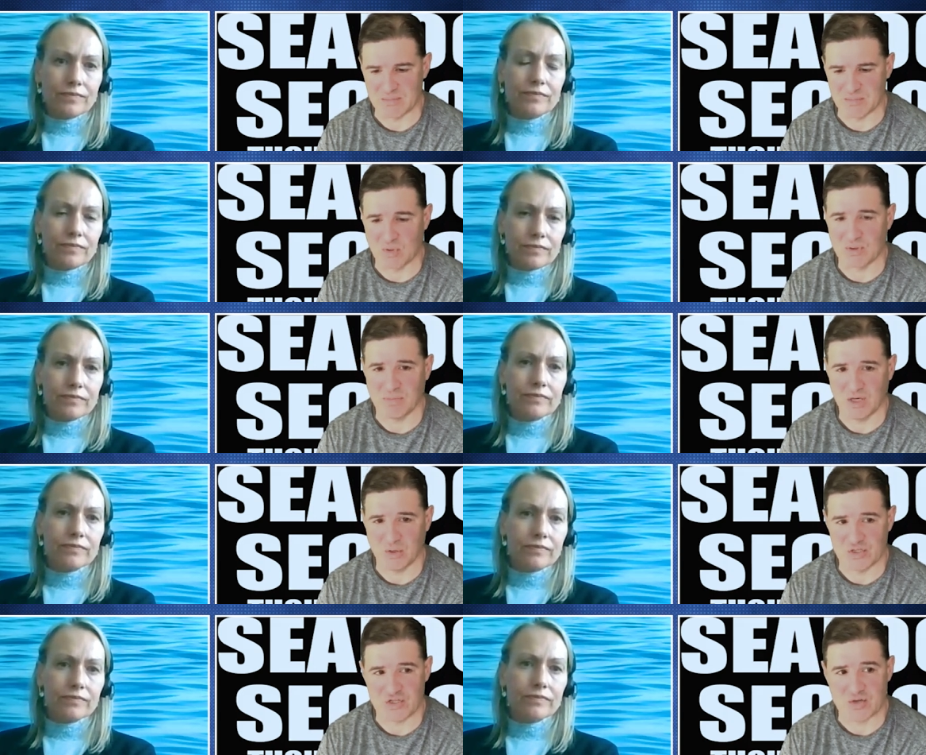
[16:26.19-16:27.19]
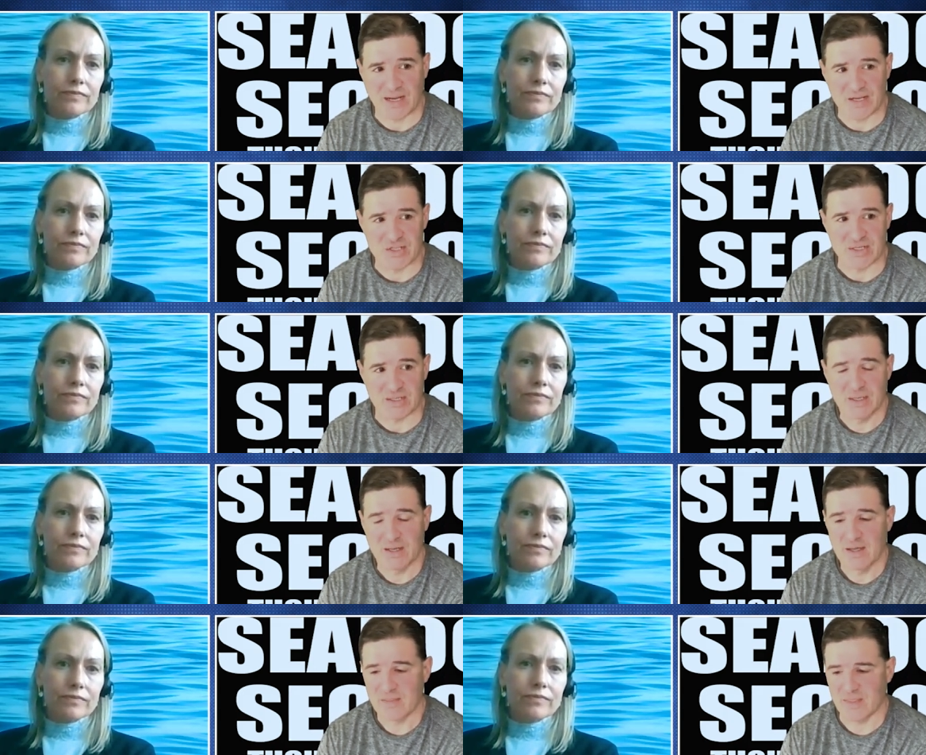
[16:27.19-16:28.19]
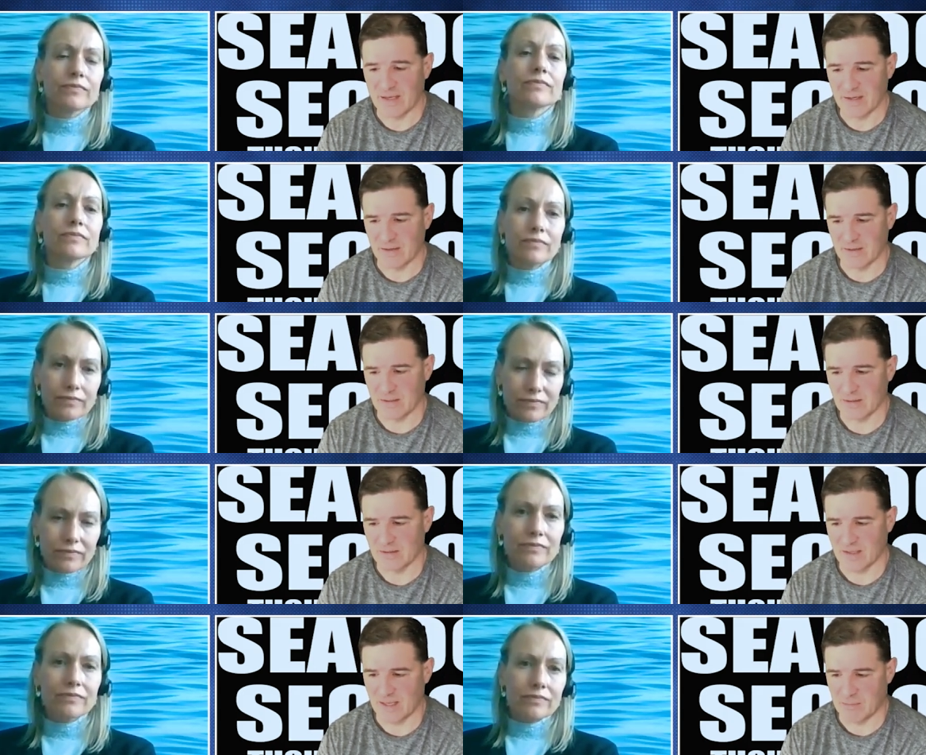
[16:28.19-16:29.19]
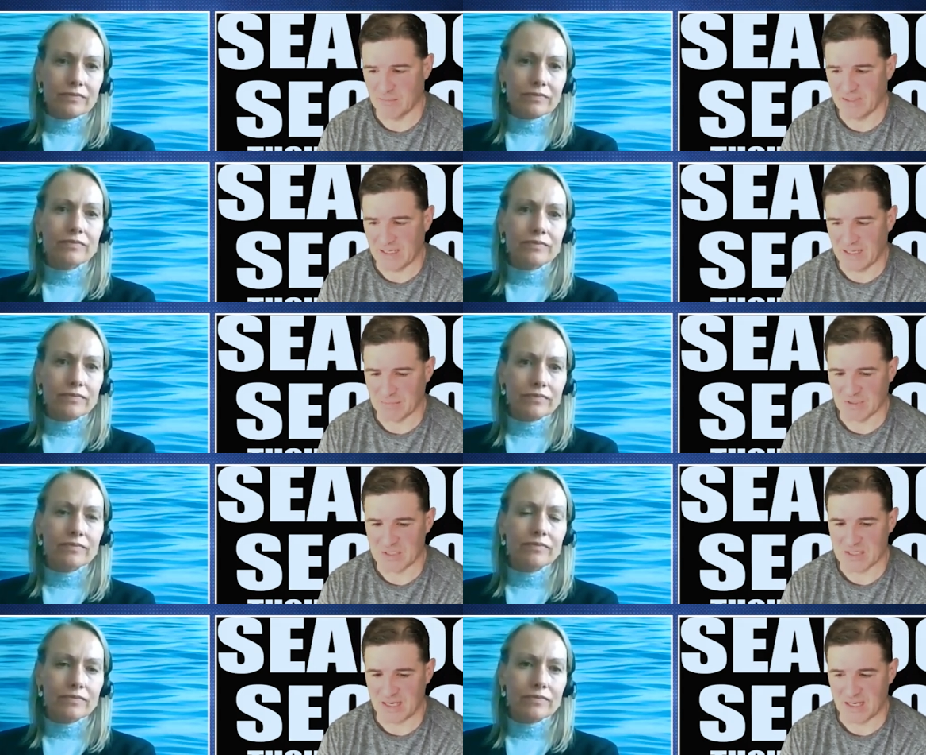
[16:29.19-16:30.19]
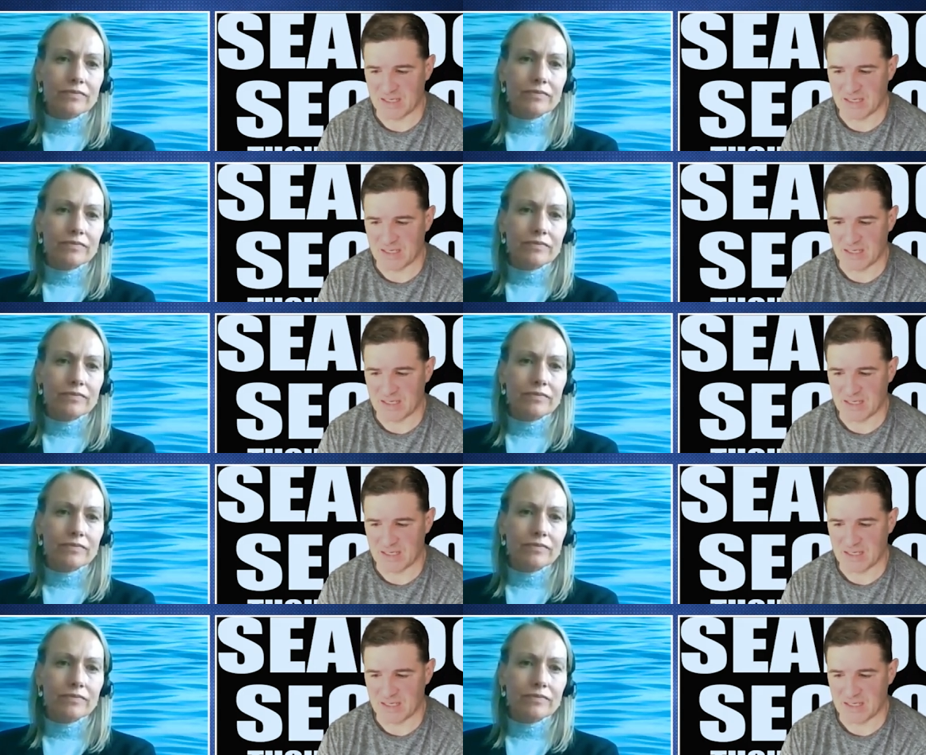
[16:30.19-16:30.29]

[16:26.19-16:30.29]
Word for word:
Speaker 1: more about the strategy than than being able to say